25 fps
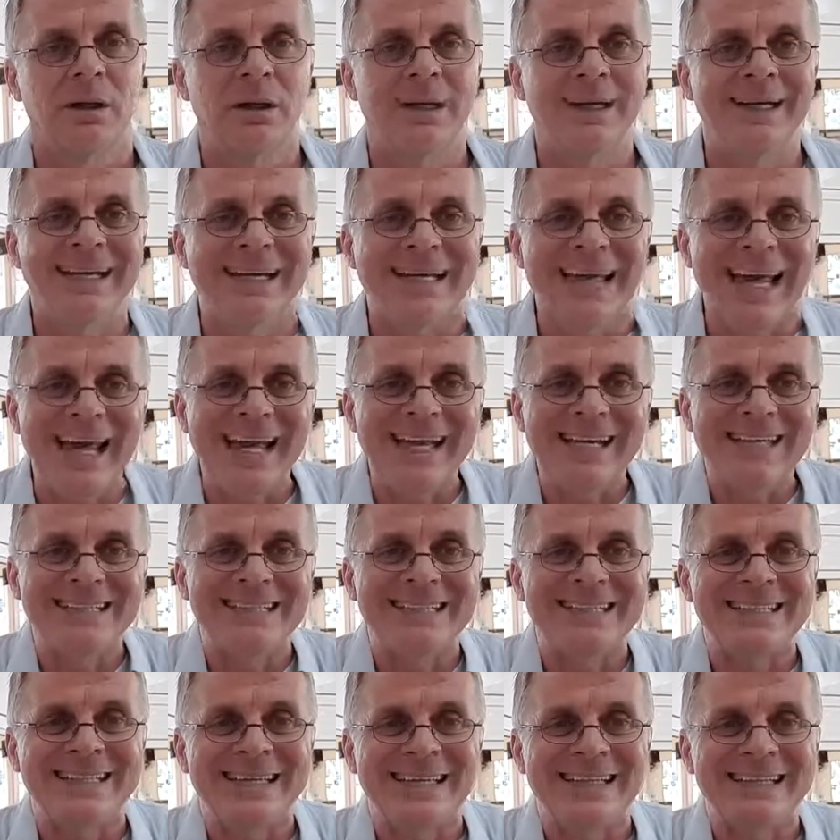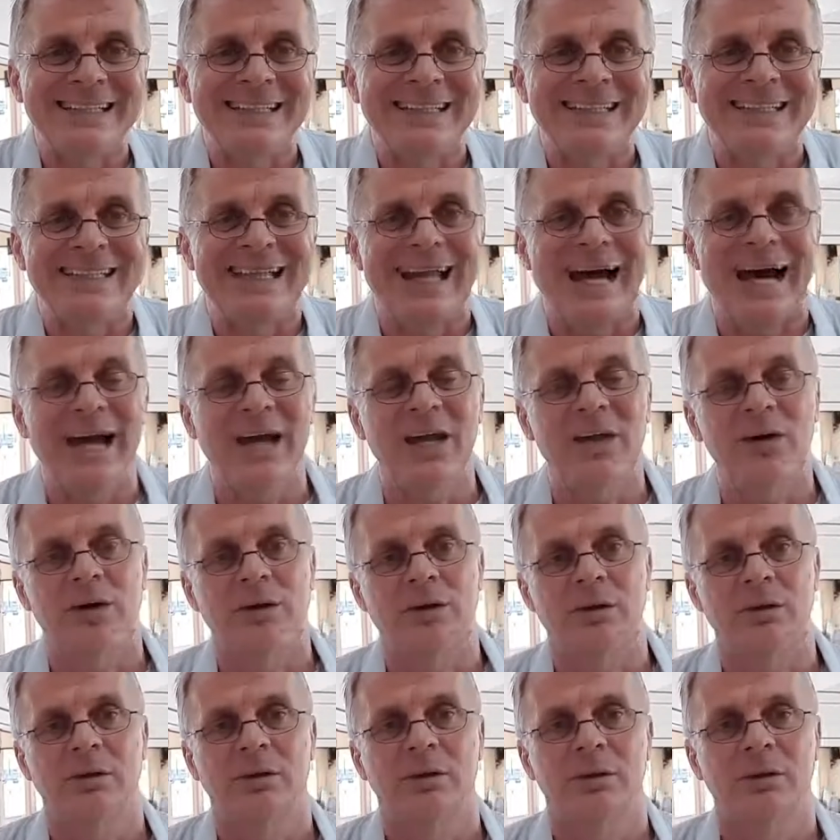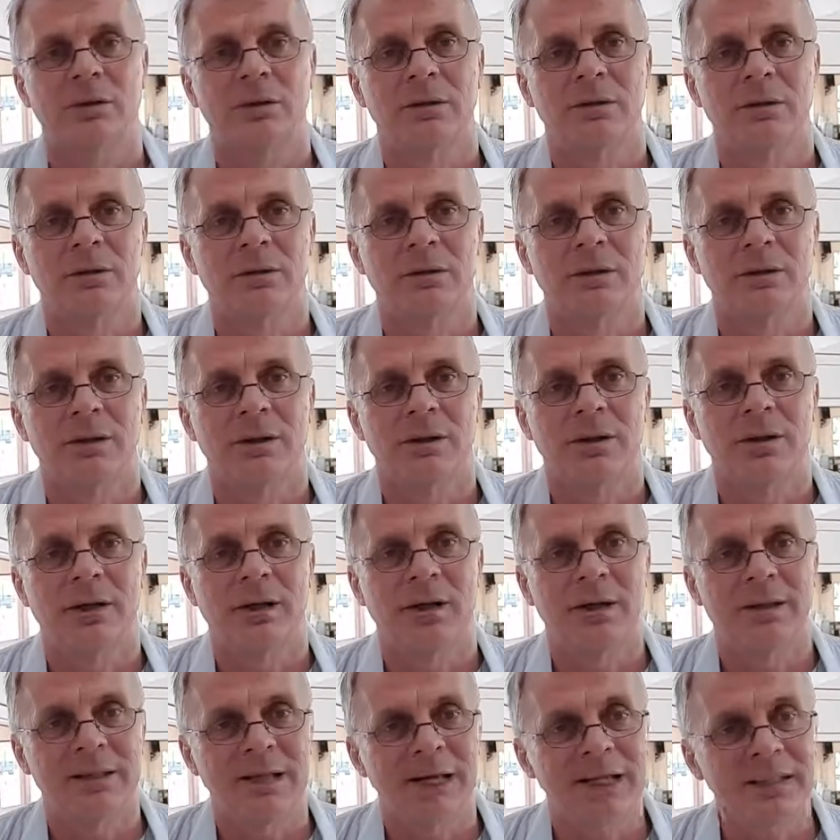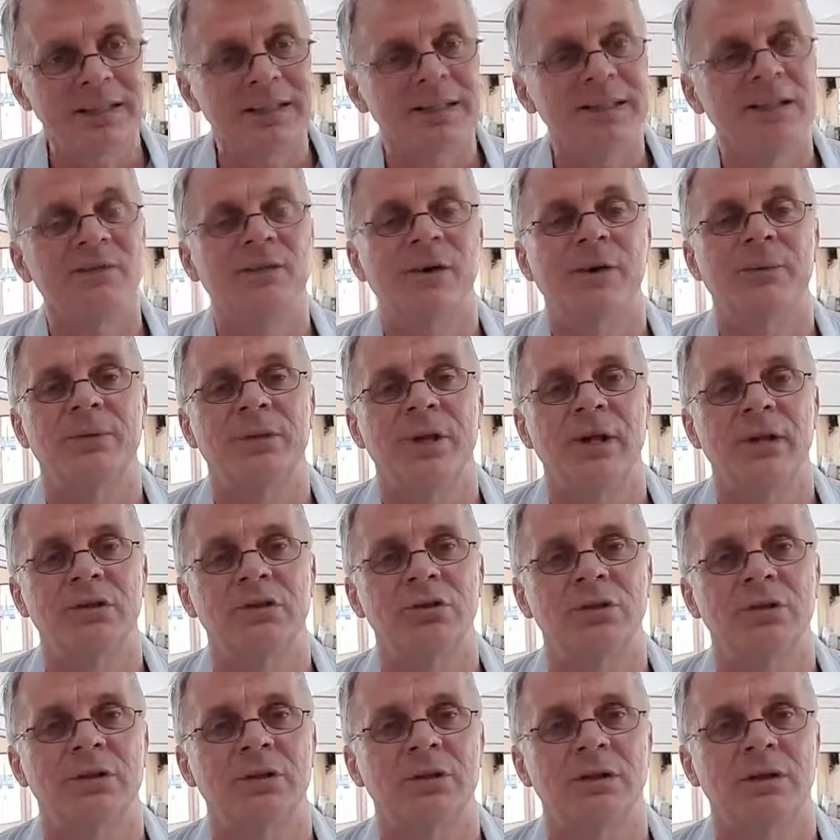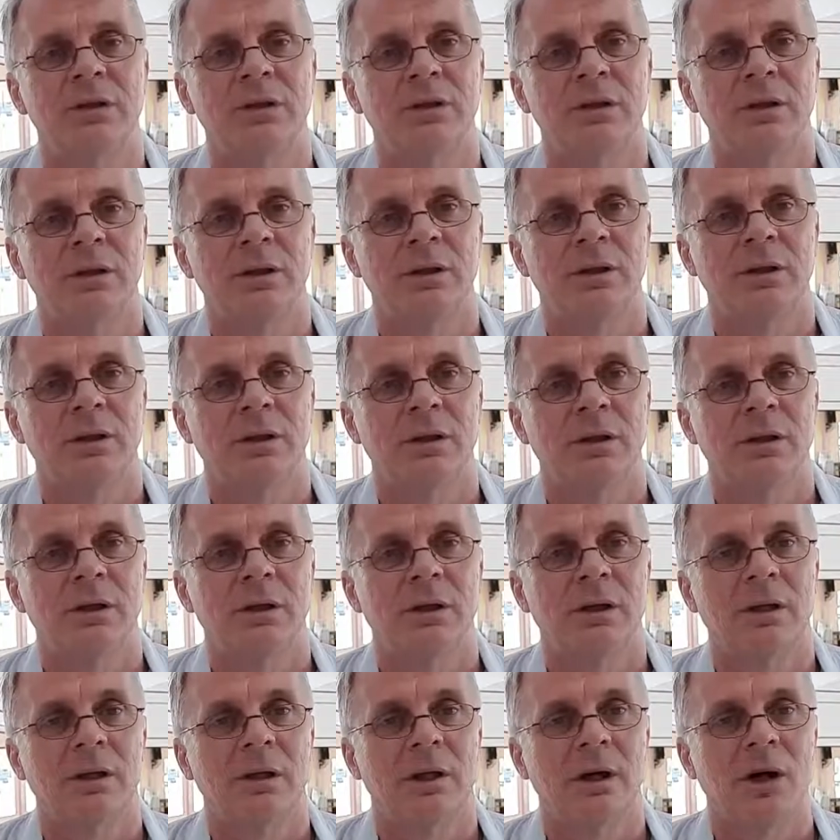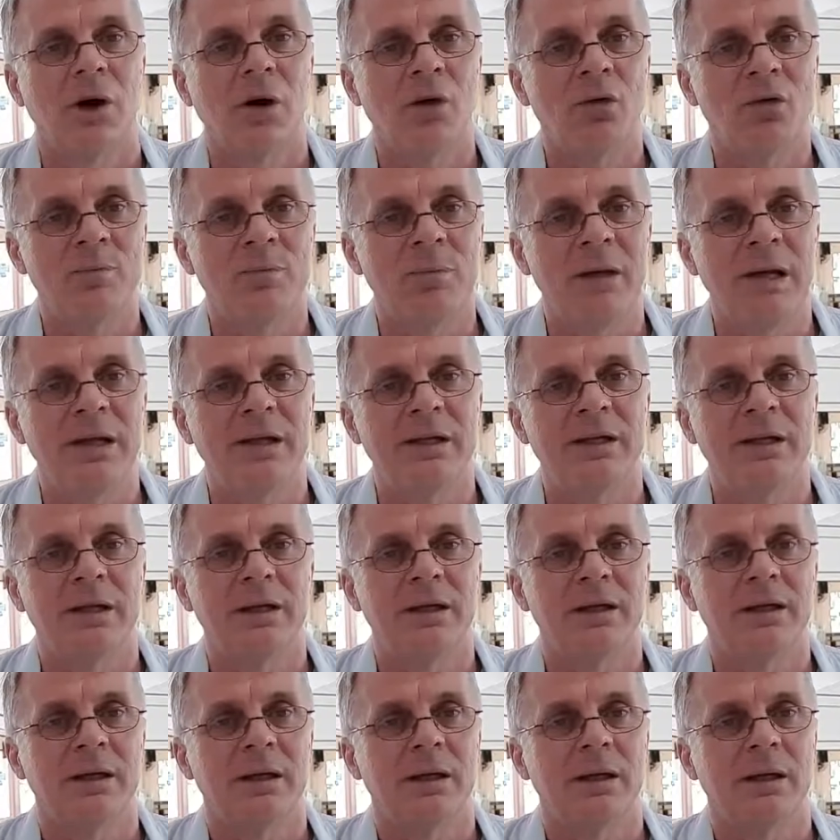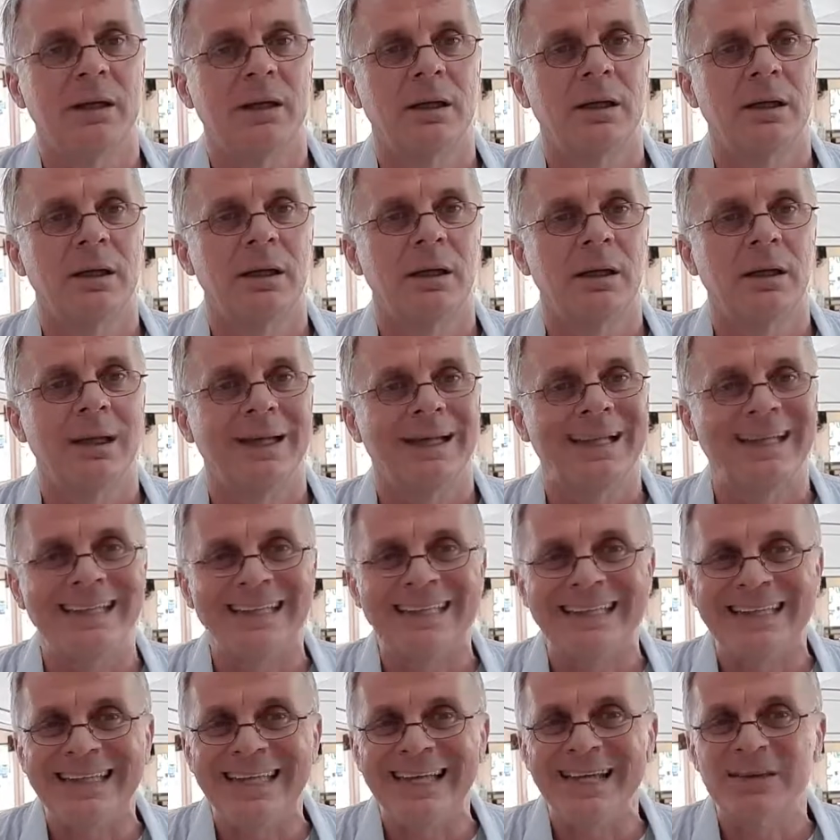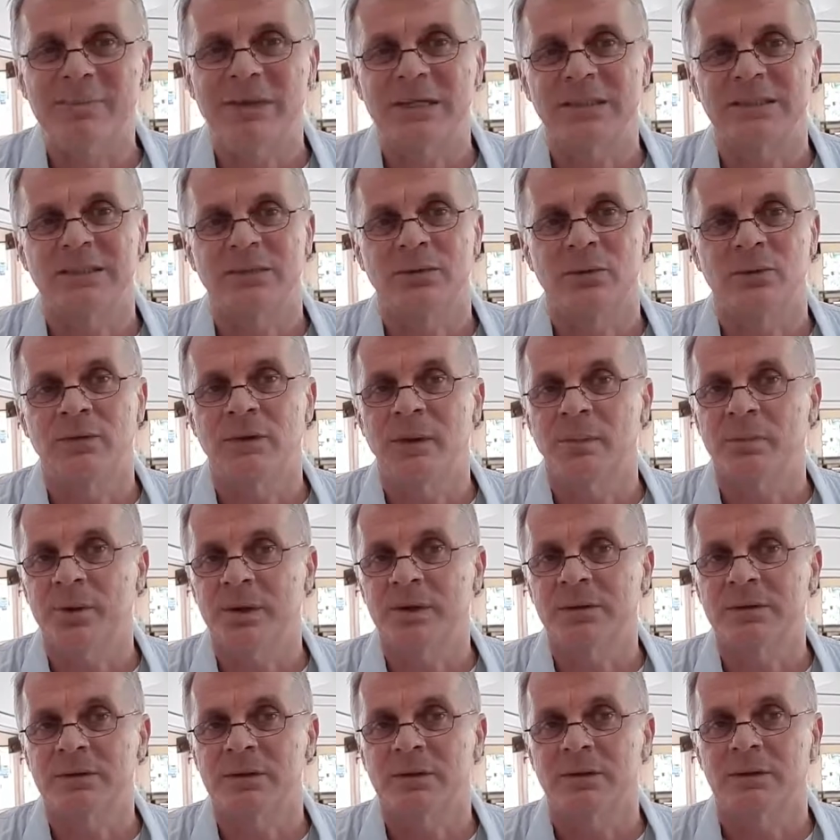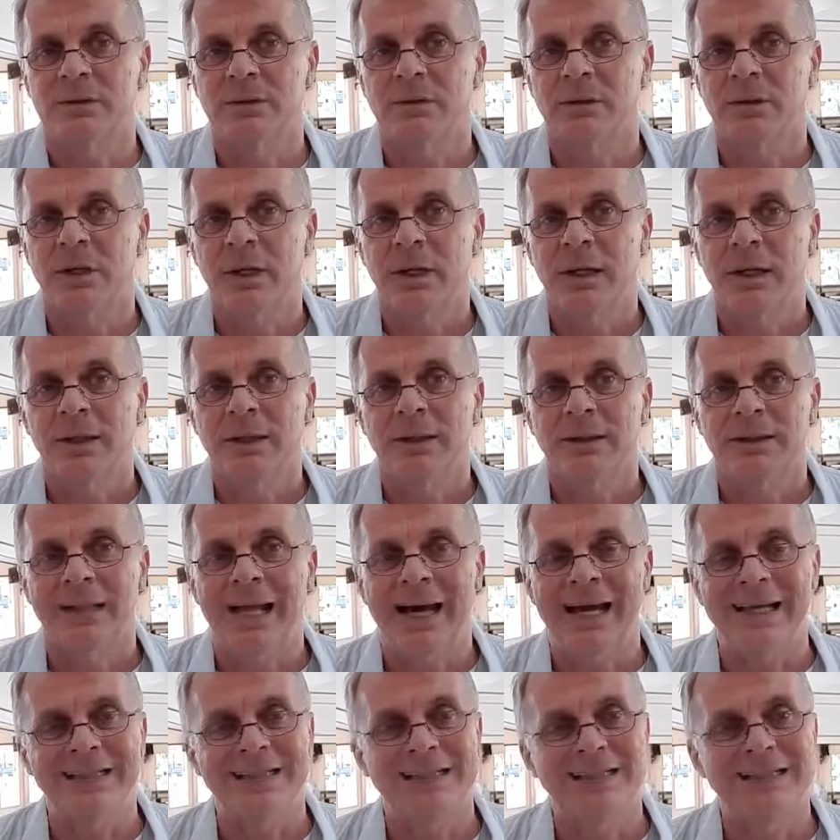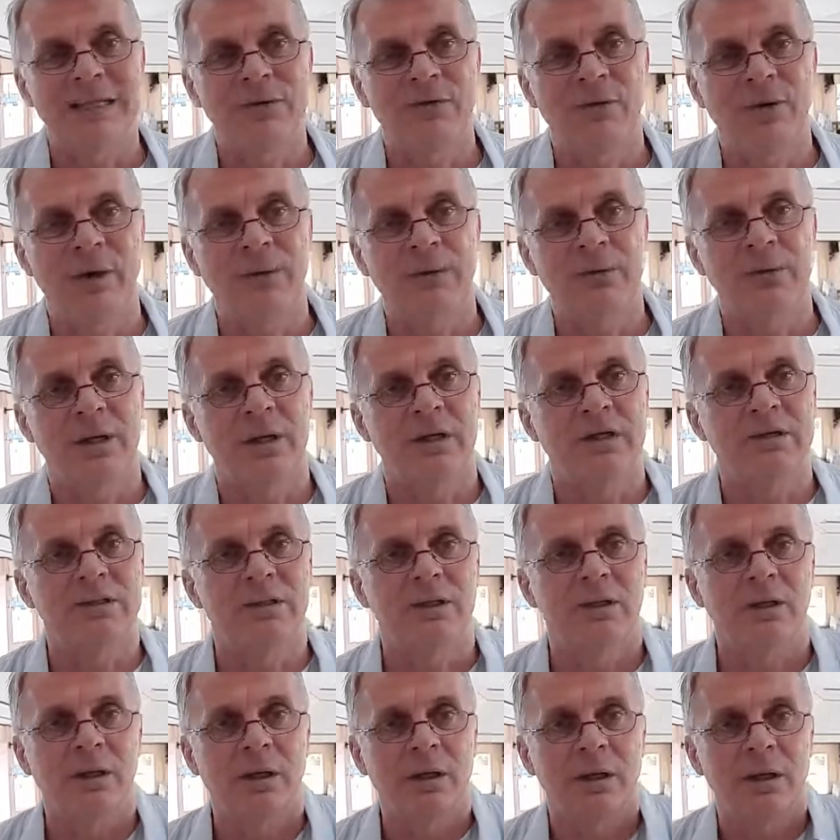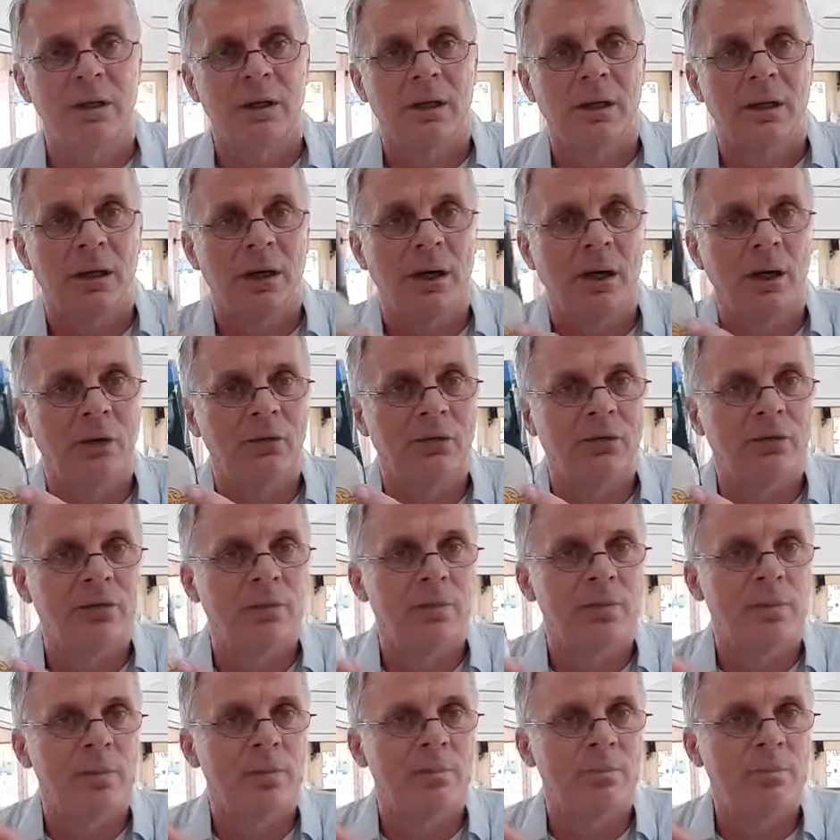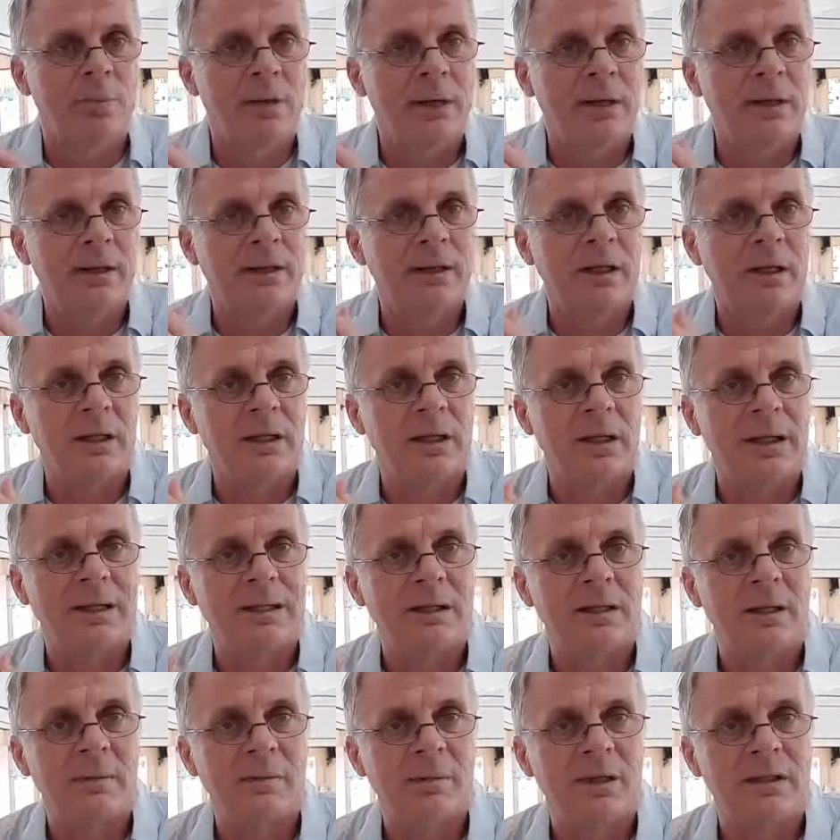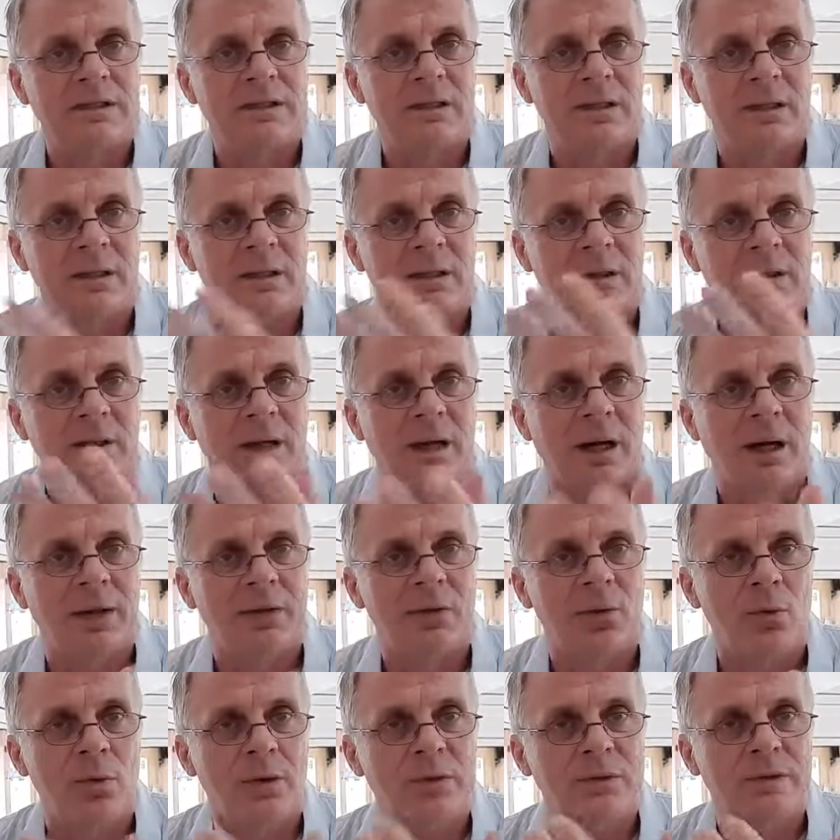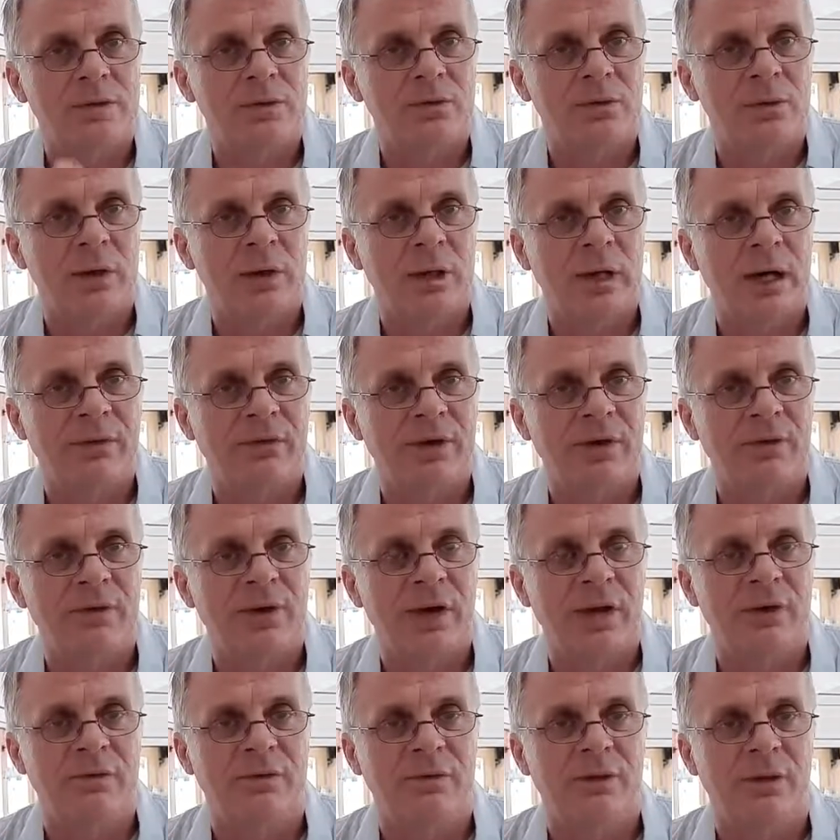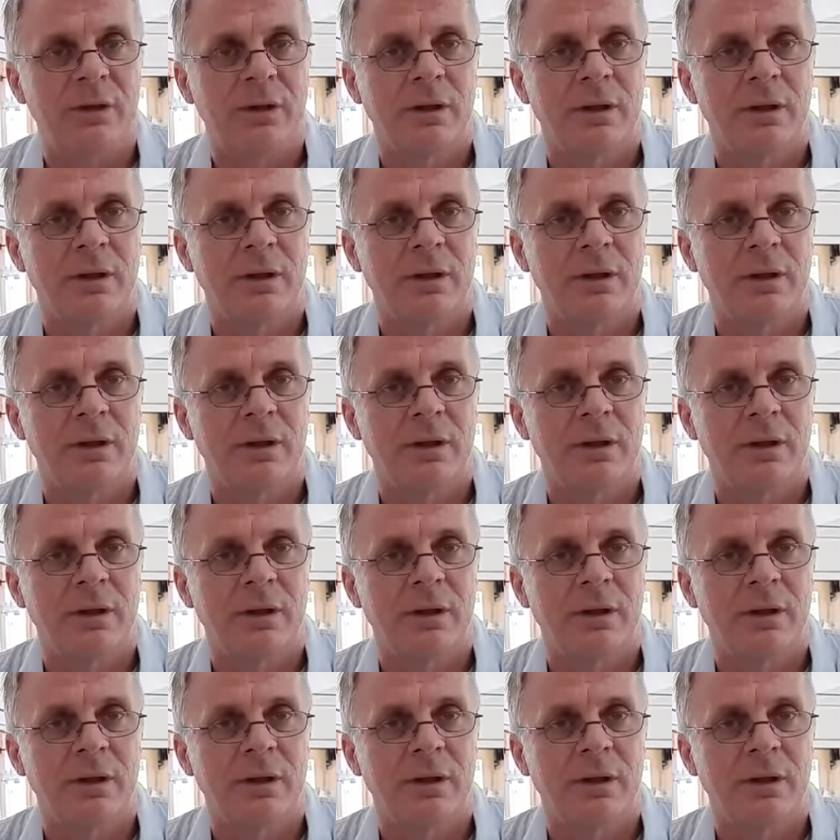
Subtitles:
engaging in the dialogue. And that is the foundation of building intimacy with the person. That is the foundation of building intimacy. In other words, having faith